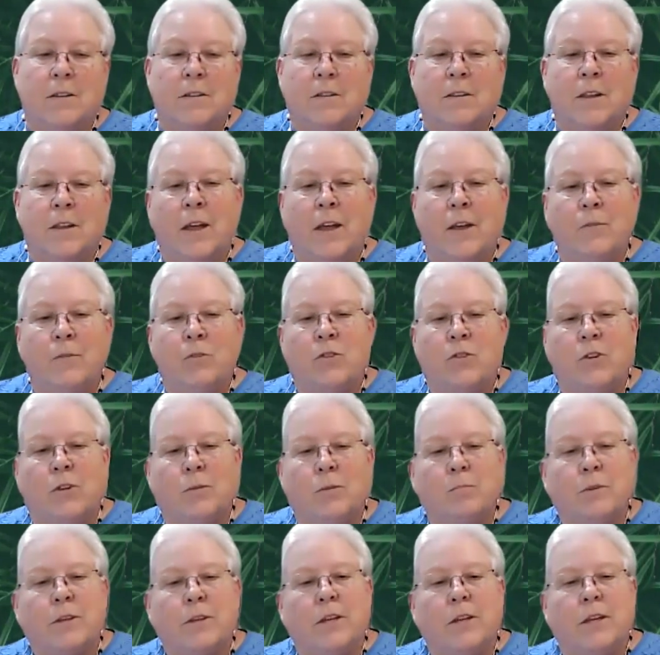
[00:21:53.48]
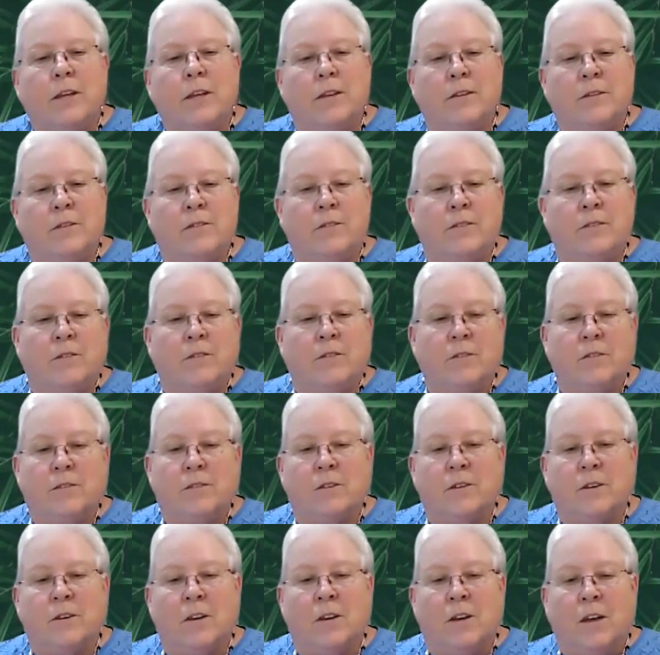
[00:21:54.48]
Life simply is,
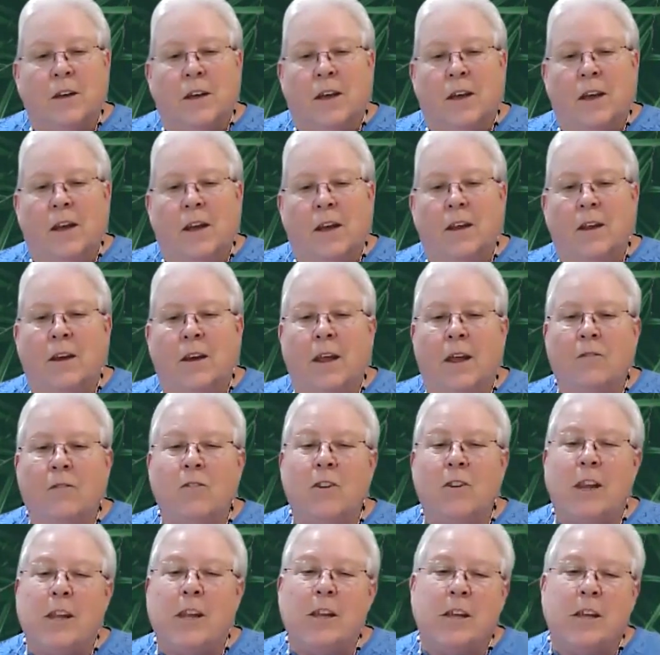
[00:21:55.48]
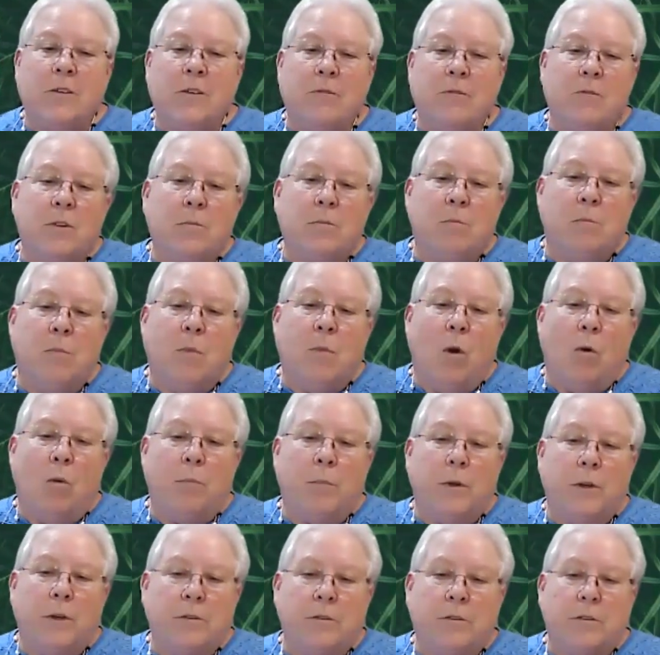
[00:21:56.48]
and at any given
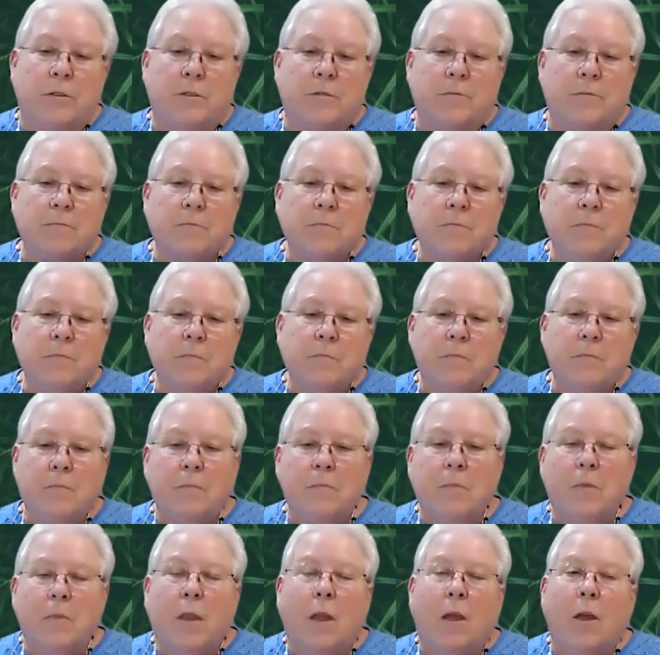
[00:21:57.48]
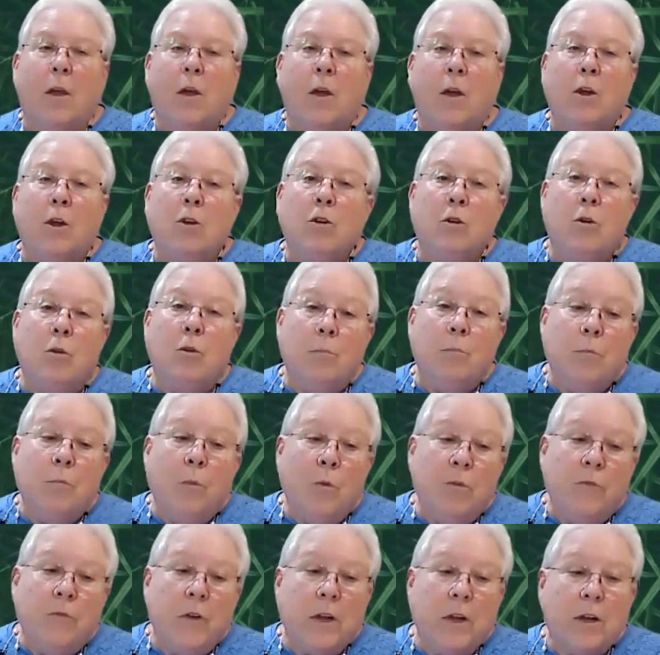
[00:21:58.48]
moment, you're
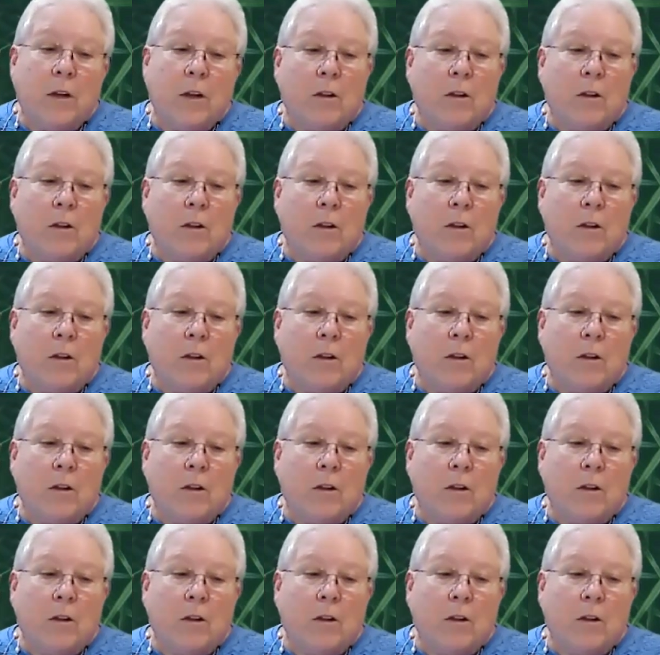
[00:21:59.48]
moving